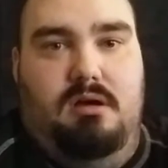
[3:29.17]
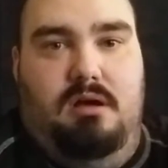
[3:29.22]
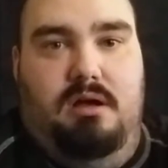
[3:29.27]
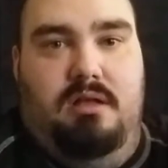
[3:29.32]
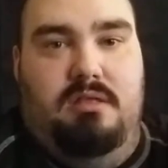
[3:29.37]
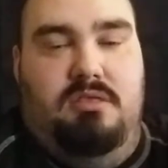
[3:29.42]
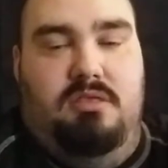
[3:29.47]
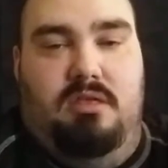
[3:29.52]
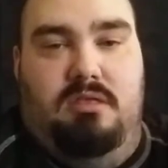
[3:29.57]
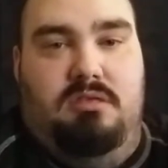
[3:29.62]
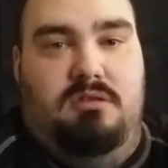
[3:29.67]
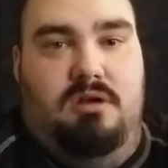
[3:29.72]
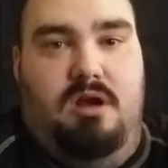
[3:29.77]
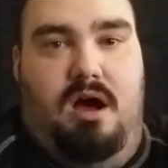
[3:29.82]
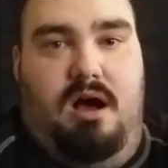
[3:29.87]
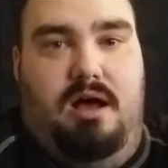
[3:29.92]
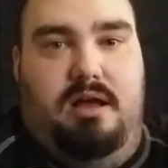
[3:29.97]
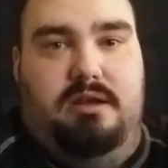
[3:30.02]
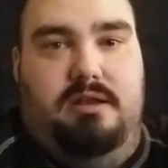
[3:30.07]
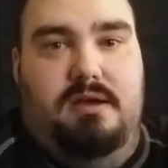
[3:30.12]
It's
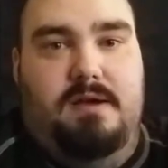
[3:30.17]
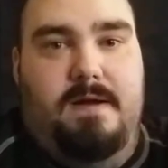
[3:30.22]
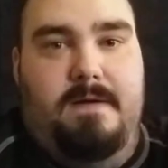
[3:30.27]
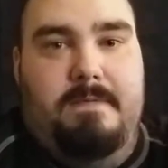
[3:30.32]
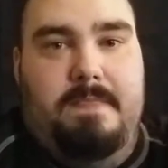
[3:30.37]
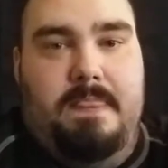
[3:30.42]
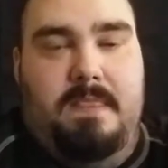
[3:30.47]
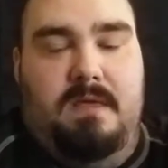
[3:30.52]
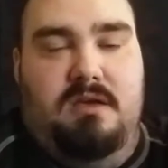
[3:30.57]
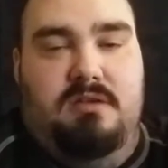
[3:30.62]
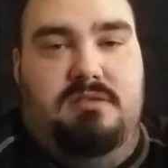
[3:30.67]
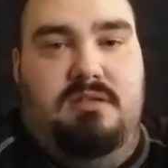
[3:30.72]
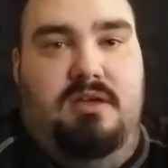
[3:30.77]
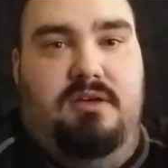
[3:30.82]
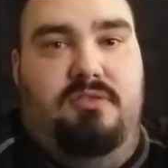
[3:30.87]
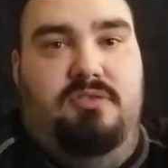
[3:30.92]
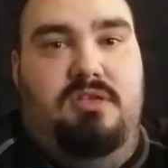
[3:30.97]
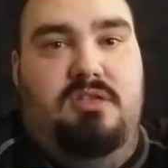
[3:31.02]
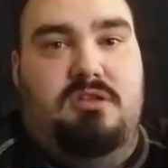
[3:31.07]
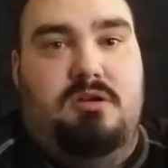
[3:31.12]
not. You
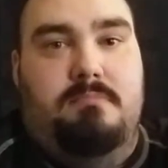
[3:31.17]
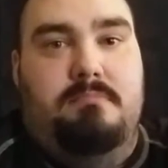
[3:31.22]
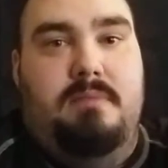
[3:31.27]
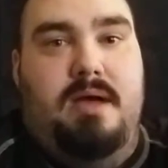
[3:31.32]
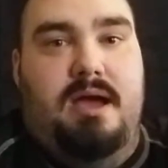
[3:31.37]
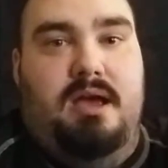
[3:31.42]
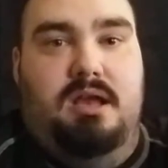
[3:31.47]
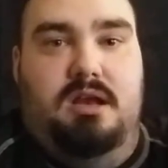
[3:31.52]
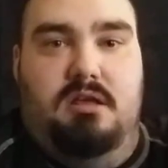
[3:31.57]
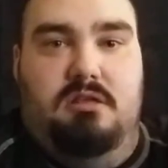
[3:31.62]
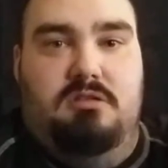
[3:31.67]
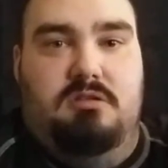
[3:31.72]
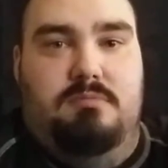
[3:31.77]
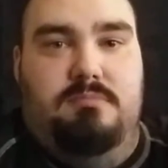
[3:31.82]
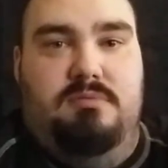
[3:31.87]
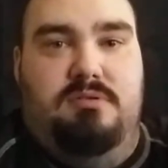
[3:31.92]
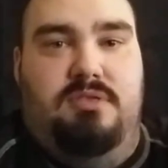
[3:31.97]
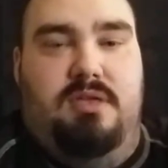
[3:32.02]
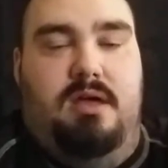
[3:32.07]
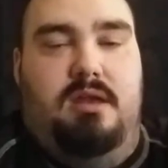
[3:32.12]
see, these are
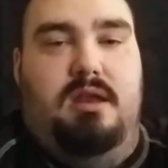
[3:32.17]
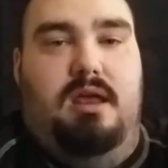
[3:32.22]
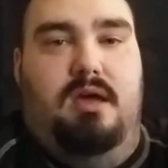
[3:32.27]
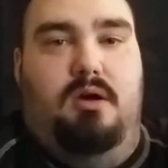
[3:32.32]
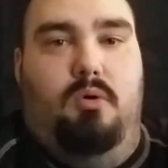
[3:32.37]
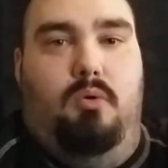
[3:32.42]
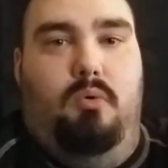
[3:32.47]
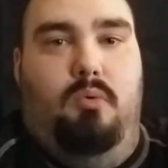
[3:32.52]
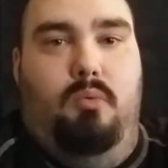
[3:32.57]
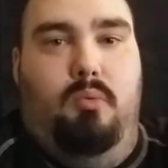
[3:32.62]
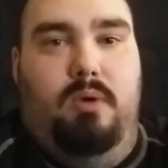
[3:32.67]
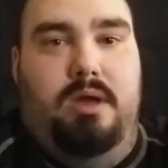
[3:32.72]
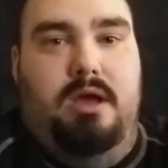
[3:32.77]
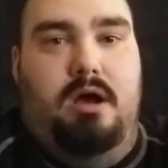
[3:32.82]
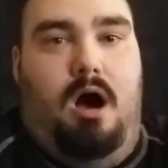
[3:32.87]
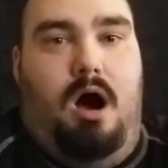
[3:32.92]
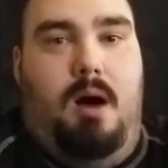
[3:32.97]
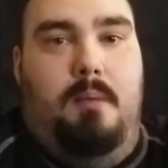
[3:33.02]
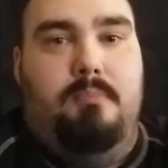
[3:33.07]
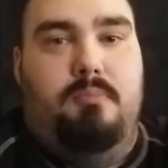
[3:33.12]
mechanisms that we
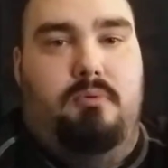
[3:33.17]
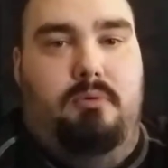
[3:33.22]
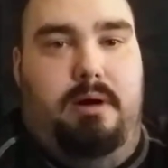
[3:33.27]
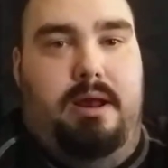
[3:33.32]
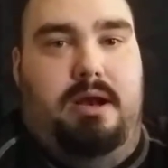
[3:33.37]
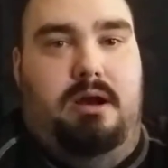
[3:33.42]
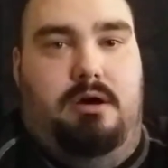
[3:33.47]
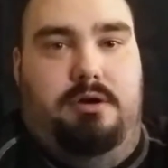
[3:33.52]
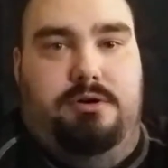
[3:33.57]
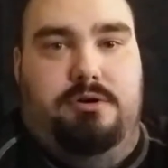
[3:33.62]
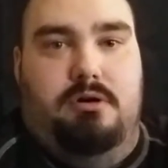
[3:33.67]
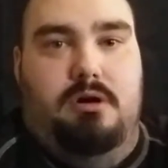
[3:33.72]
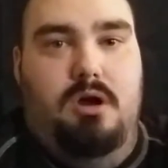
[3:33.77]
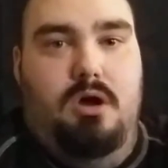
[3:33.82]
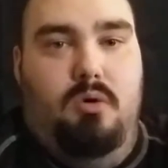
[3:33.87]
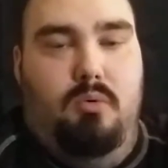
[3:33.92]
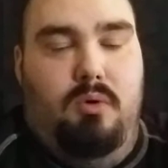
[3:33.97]
operate under.